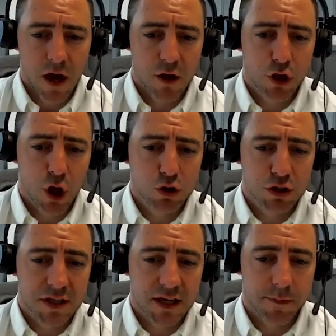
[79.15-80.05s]
And don't
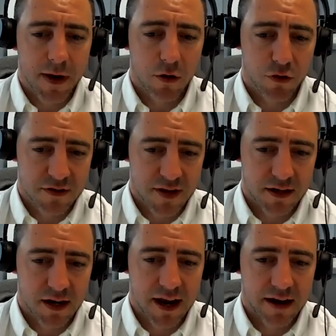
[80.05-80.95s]
just think about the
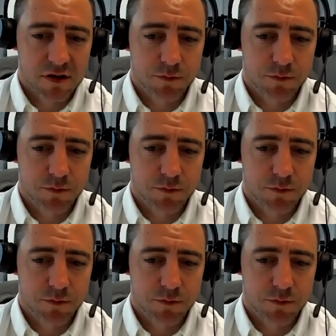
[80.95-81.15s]
technical areas,